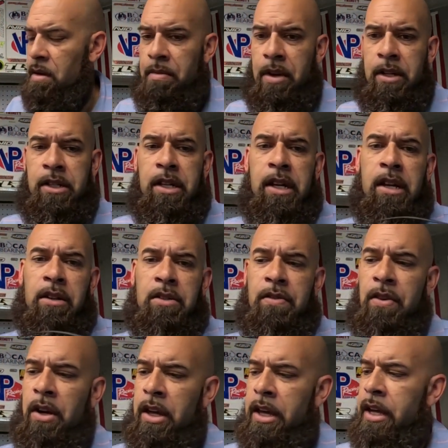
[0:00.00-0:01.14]
But she looks
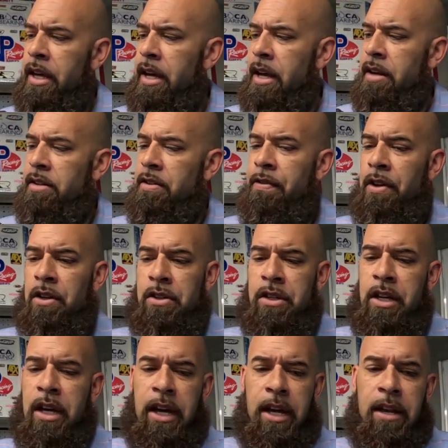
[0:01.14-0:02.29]
really good. She feels
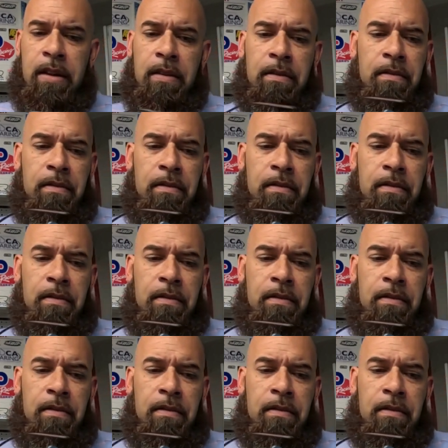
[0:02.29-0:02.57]
good.